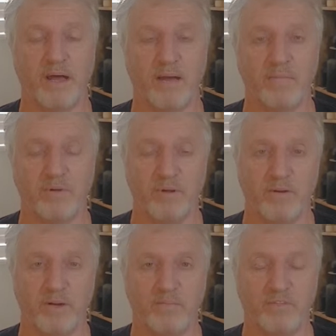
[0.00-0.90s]

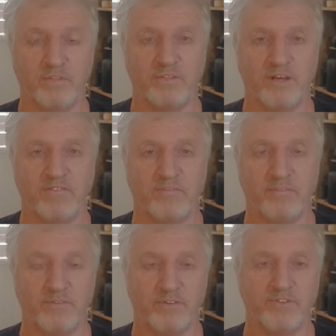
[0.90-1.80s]
employment options have
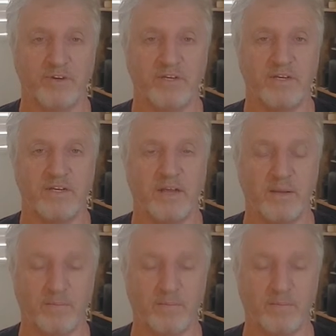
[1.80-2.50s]
restricted,